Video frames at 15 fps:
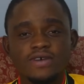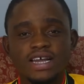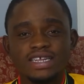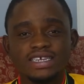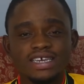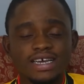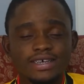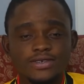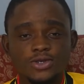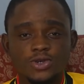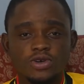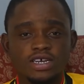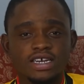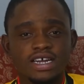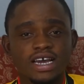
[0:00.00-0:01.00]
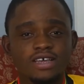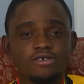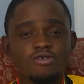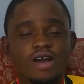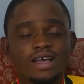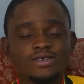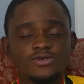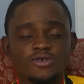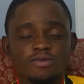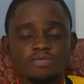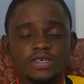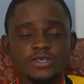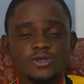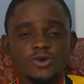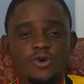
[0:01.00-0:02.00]
and yes, Jordan Ayew has not
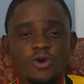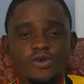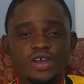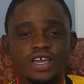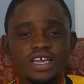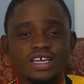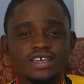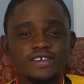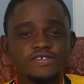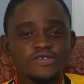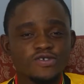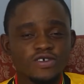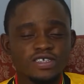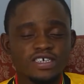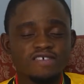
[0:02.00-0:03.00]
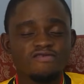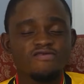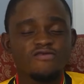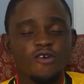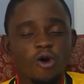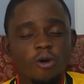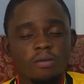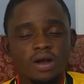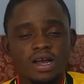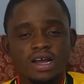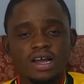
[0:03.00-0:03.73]
been scoring, he is not in form,